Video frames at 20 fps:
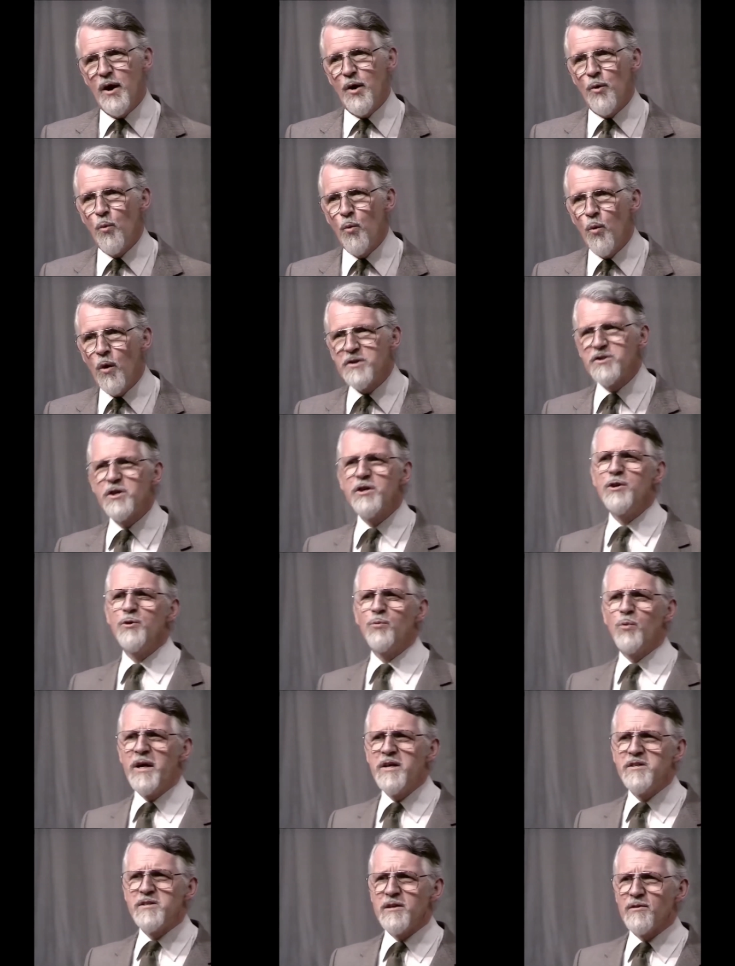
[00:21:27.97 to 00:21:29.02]
what are you
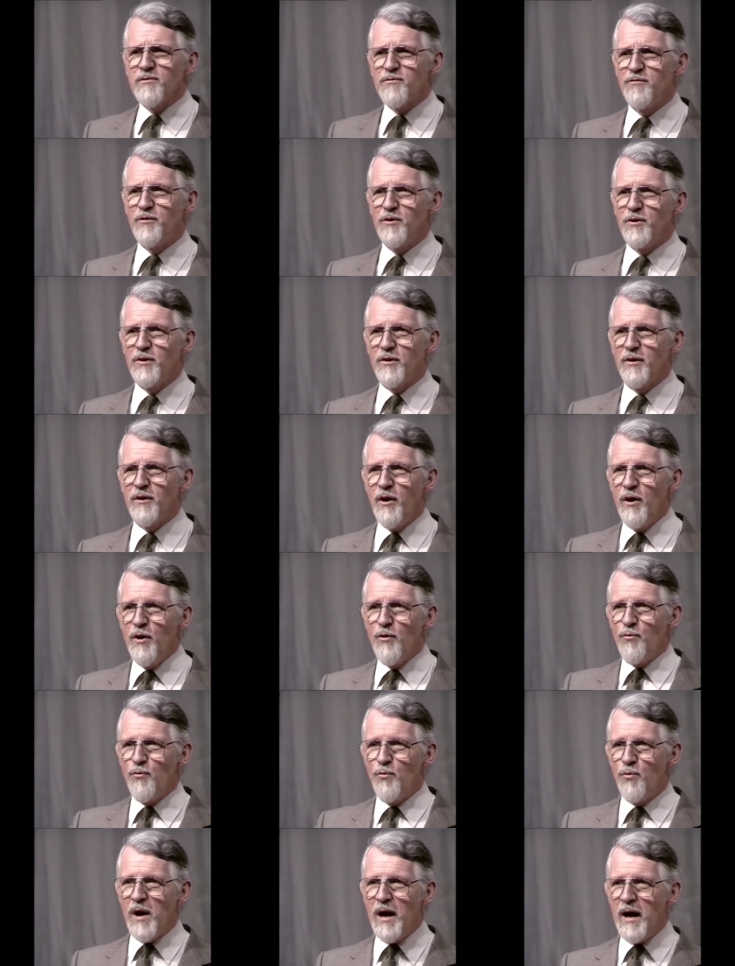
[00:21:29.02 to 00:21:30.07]
waiting for?
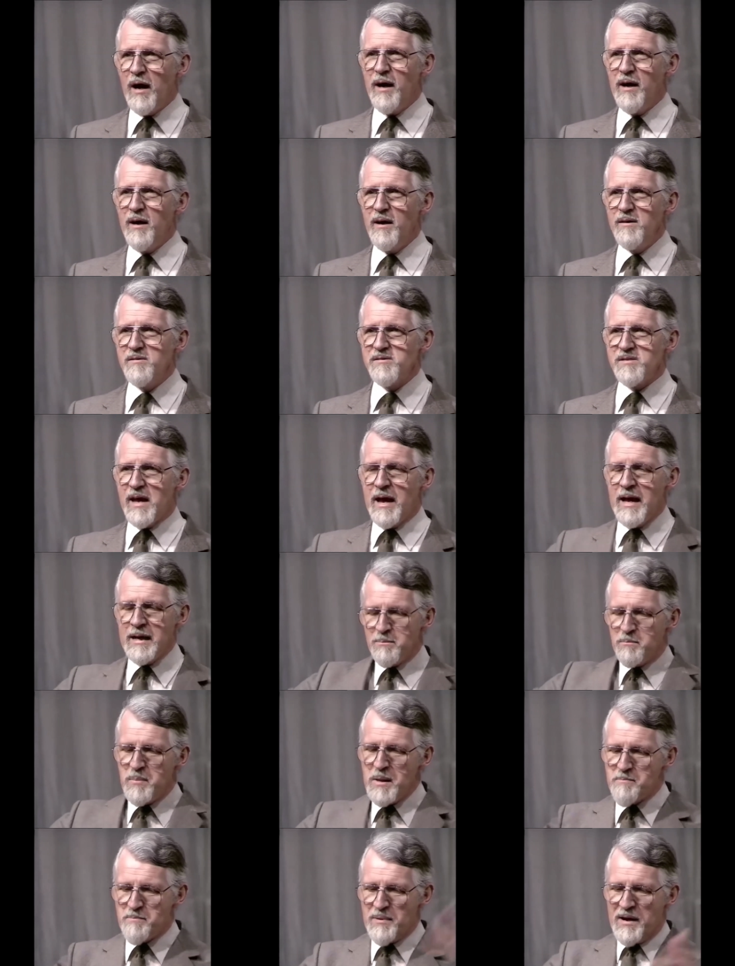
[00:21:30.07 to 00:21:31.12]
Rise
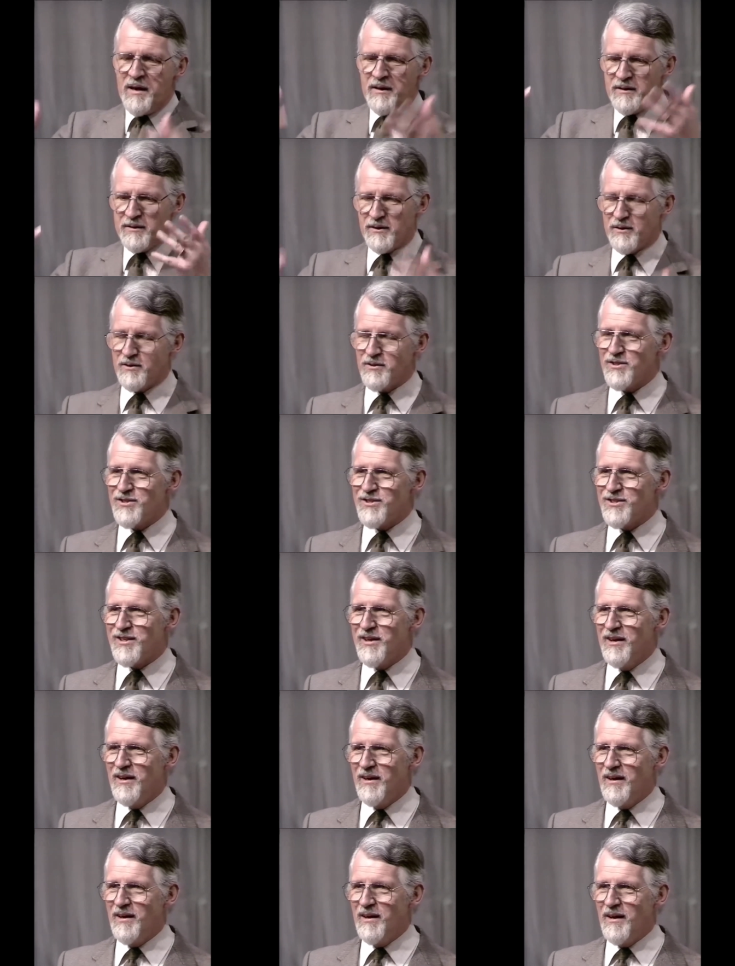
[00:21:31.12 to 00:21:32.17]
and be plunged
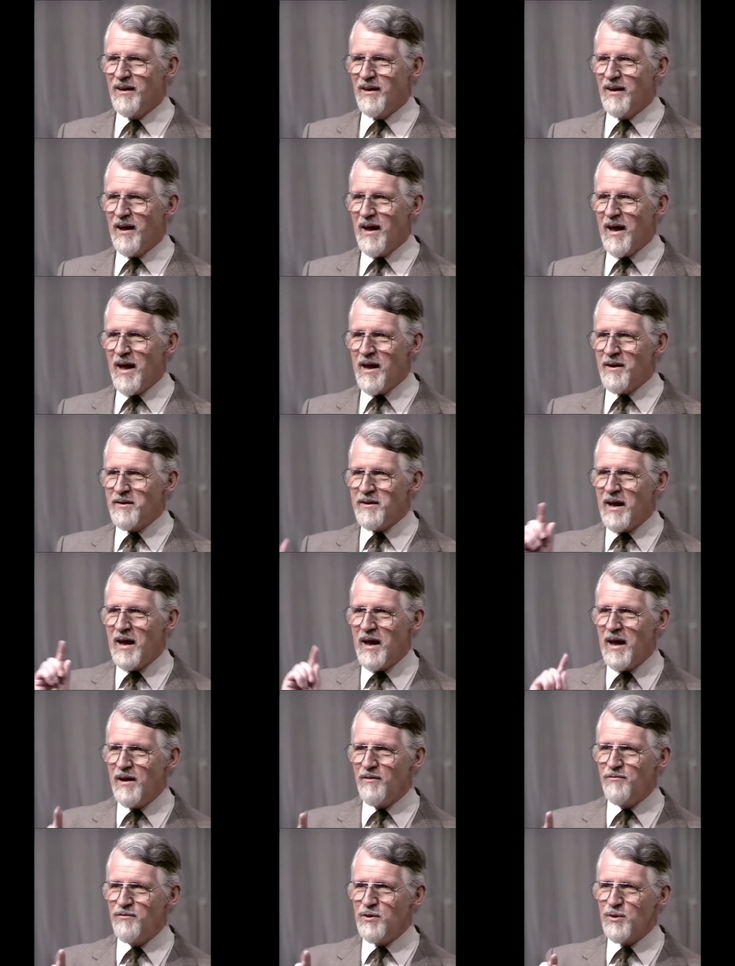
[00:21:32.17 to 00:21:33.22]
and
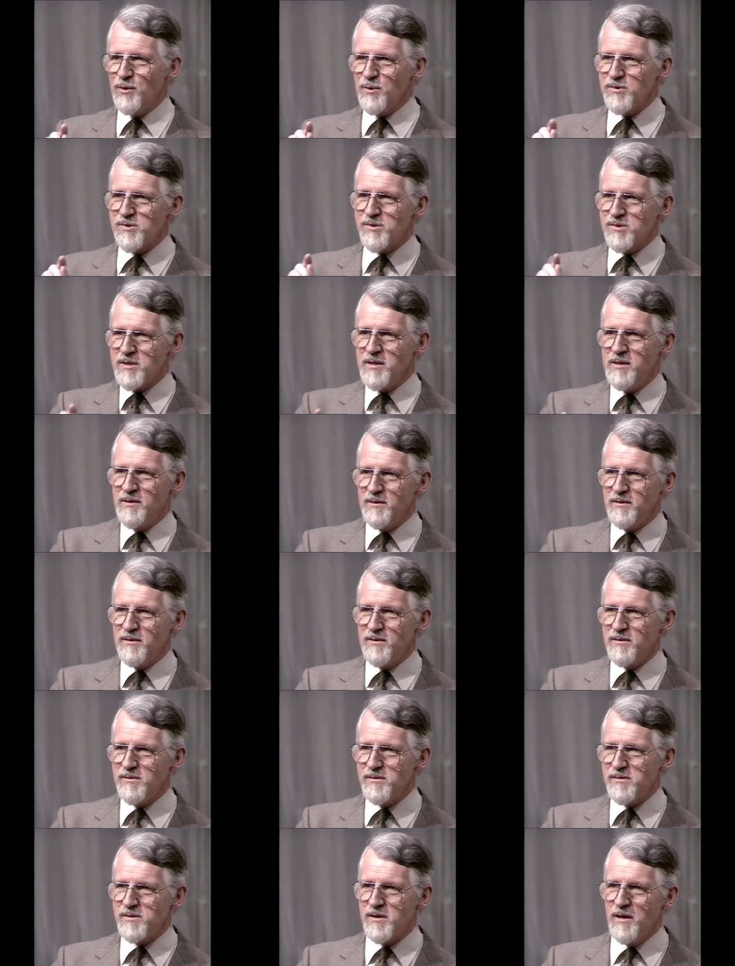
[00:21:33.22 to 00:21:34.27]
have your
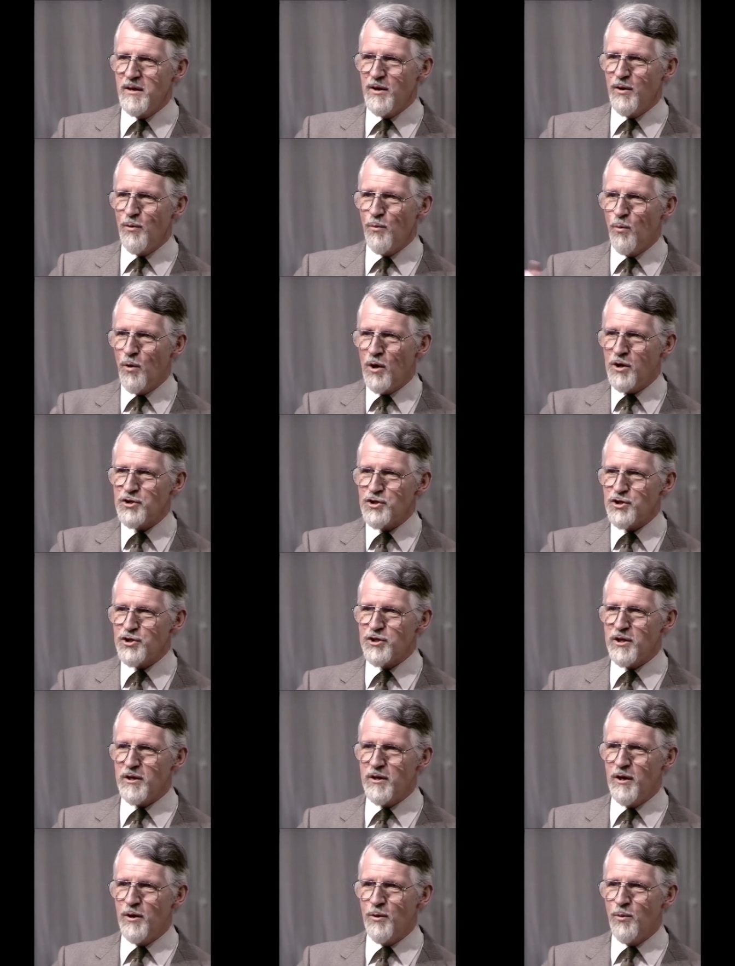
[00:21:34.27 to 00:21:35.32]
sins washed
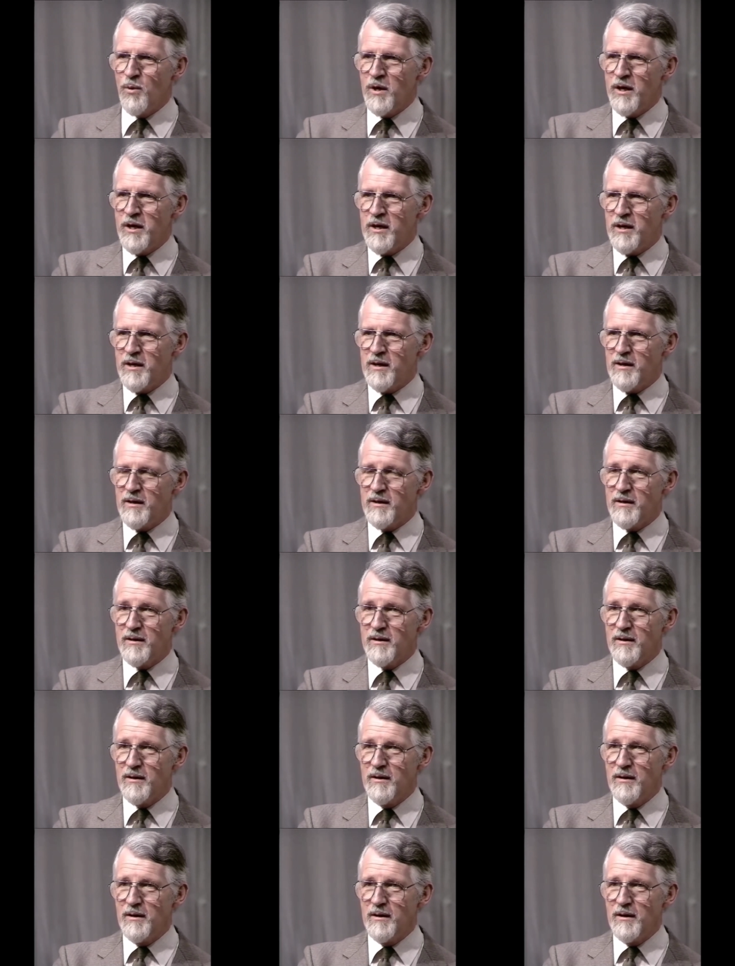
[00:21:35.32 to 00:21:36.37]
away,
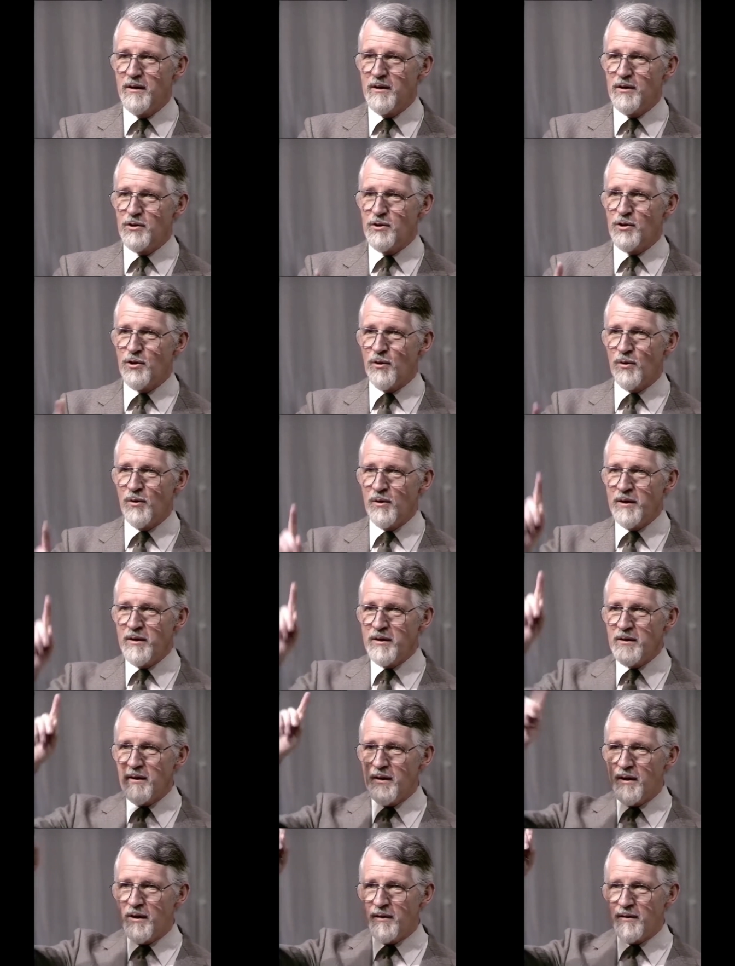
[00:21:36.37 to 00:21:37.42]

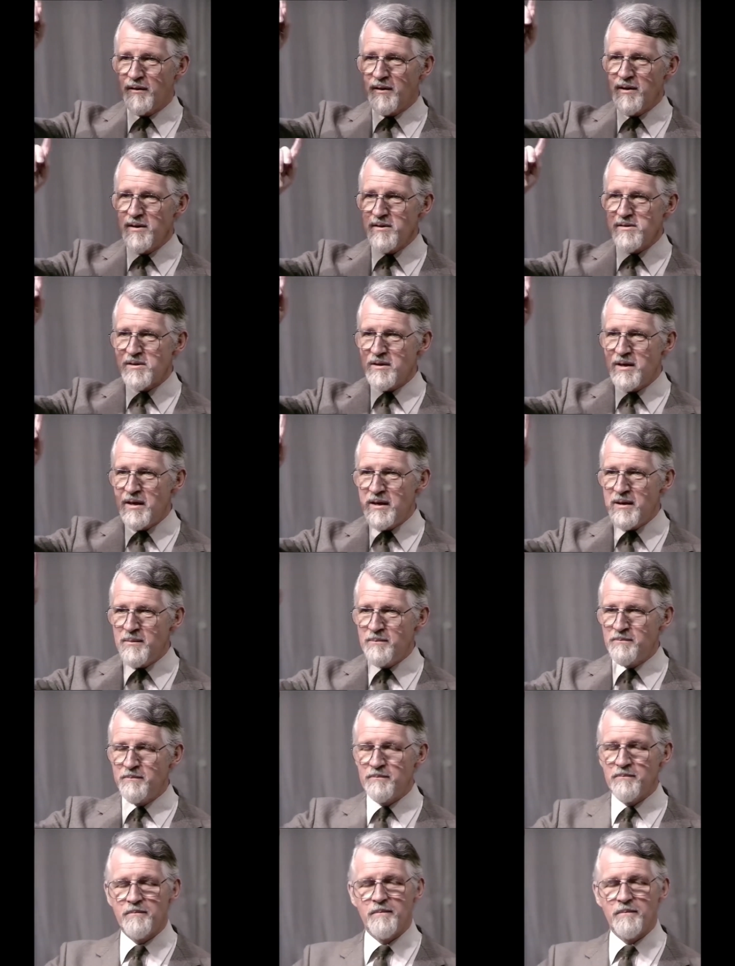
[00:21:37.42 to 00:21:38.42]
calling on his name.